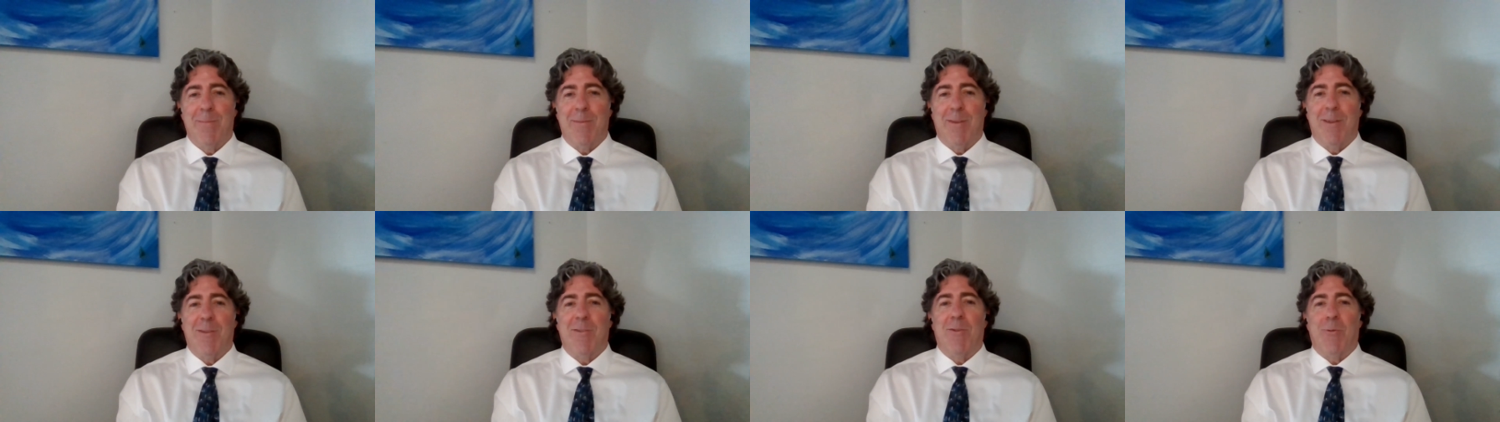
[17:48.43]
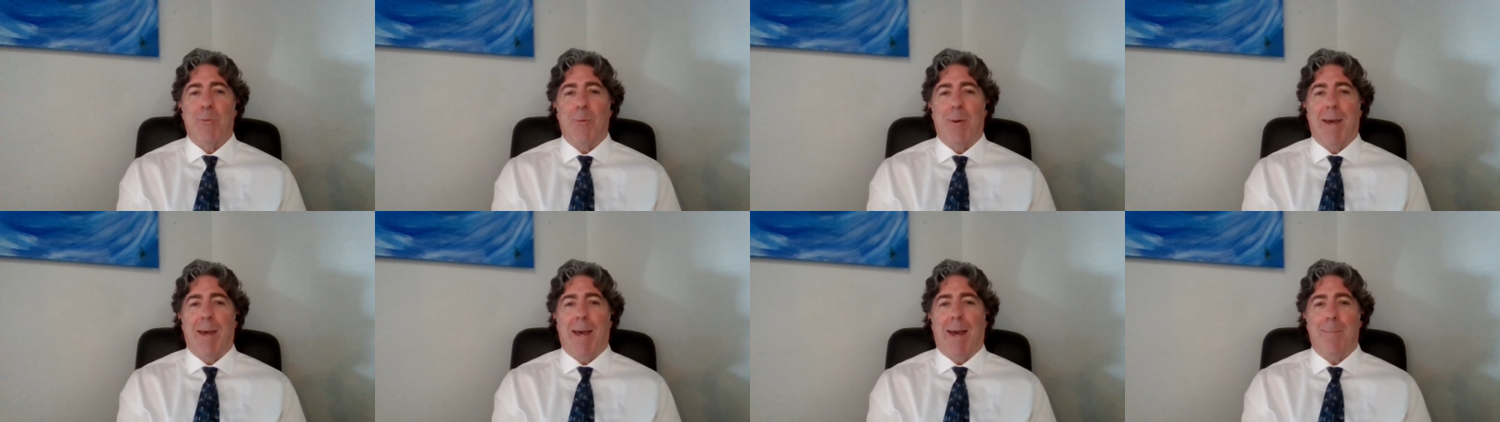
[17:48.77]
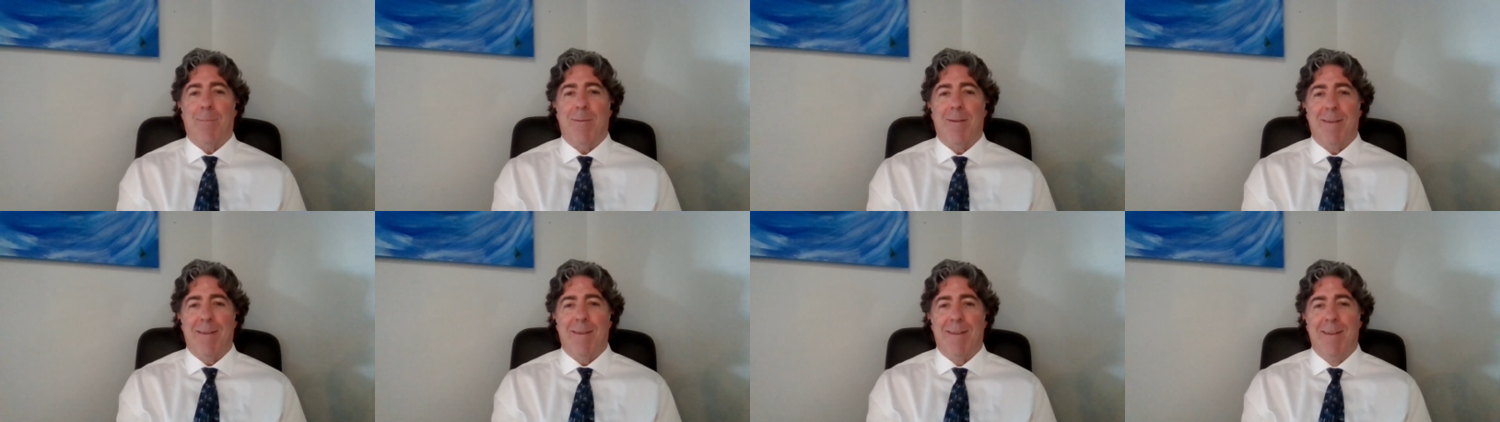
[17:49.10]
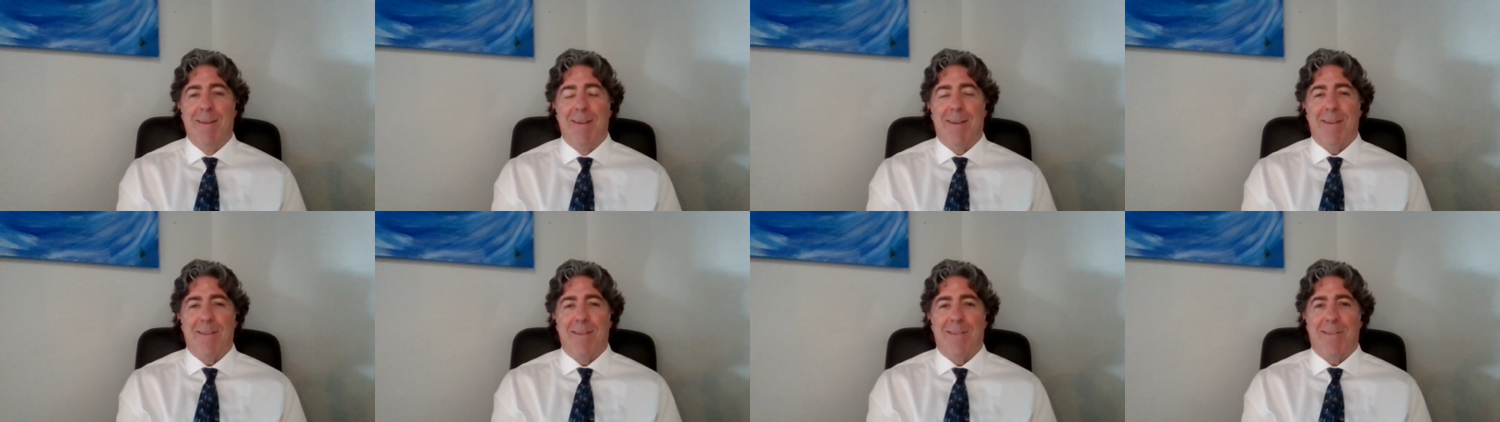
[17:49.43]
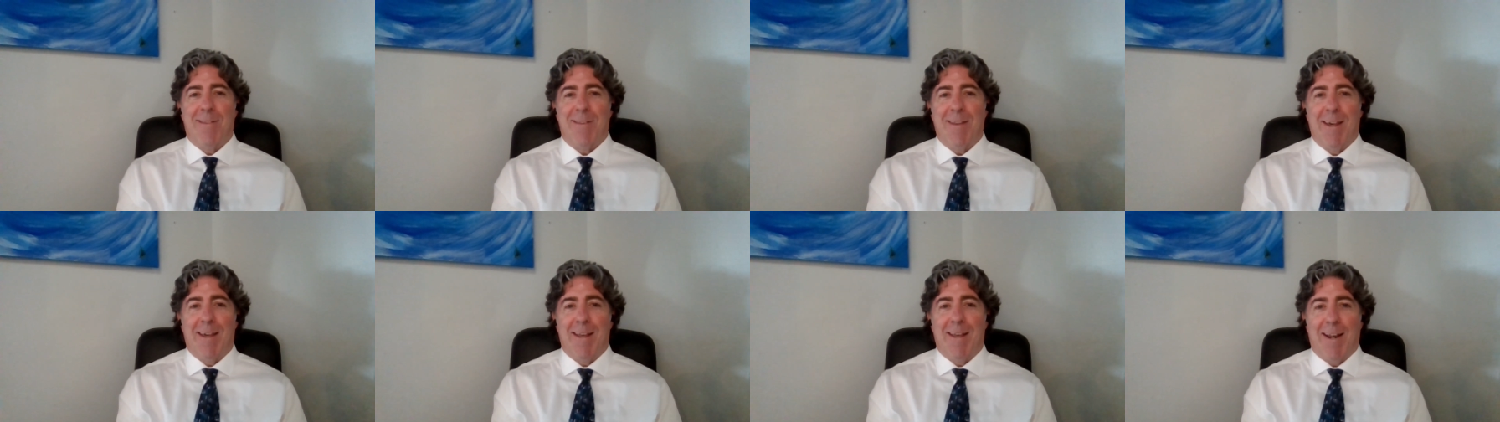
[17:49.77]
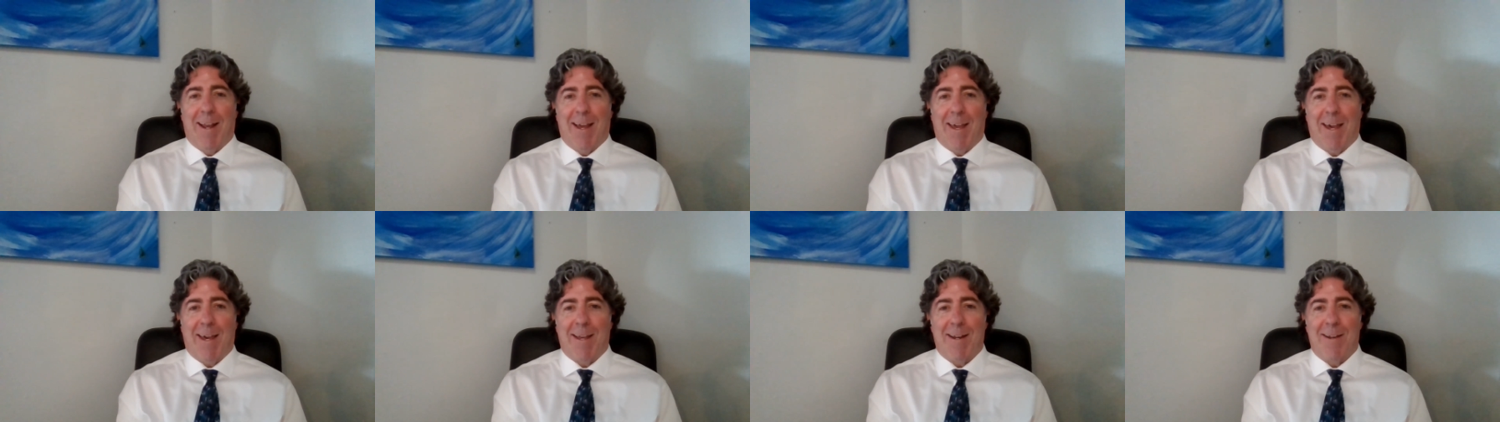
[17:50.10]
this is what happened. Instead,
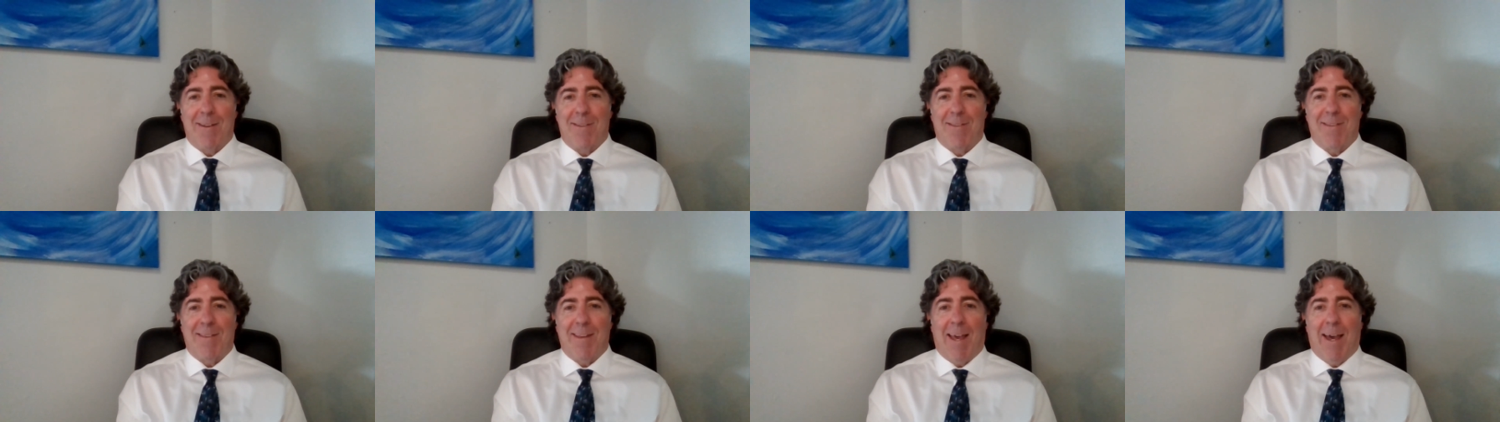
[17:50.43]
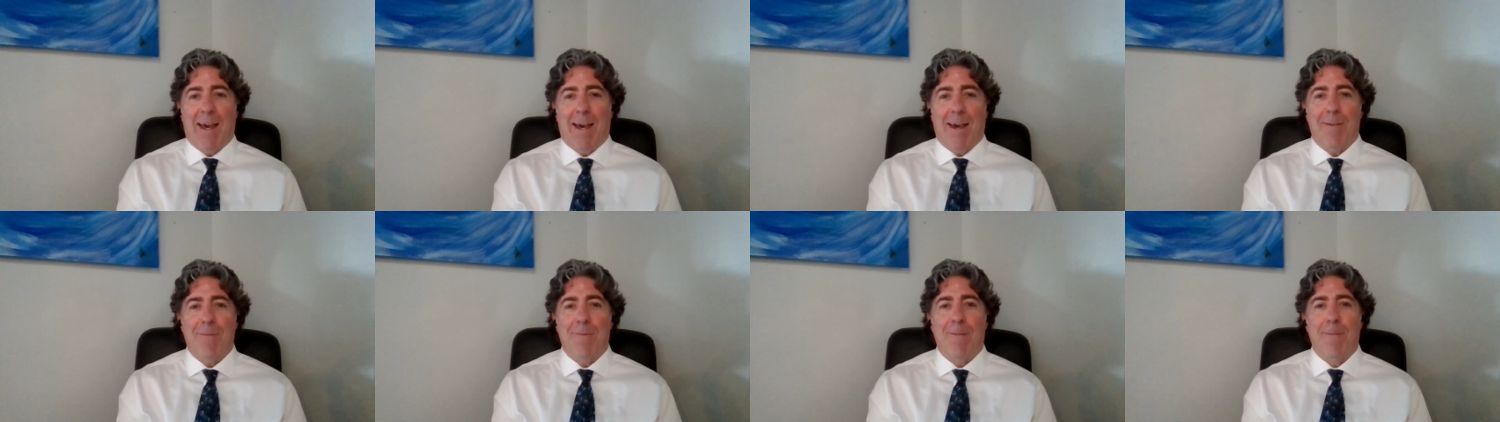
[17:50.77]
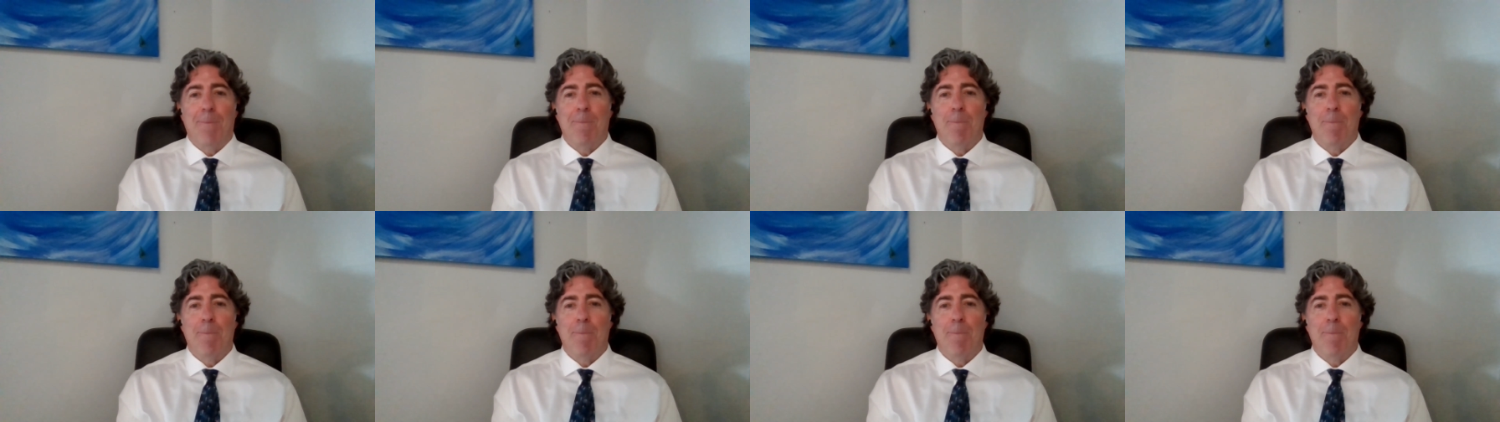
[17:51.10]
I had a staff